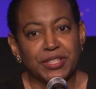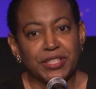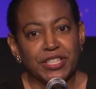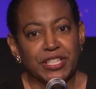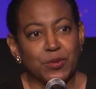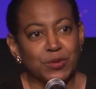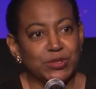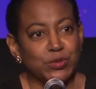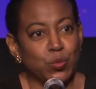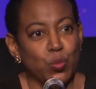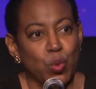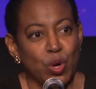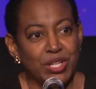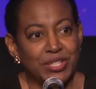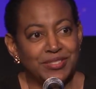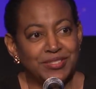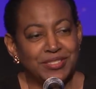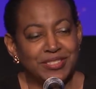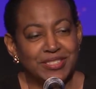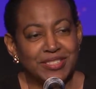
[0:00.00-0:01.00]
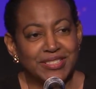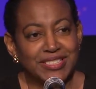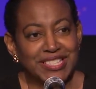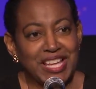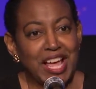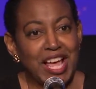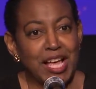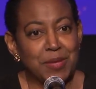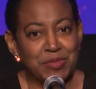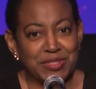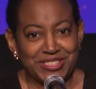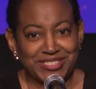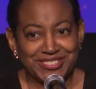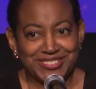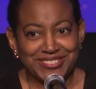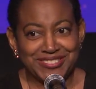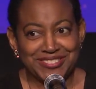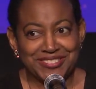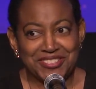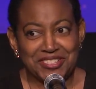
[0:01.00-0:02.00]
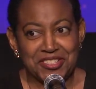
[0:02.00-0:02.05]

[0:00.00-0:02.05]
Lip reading: there was 1 Thomas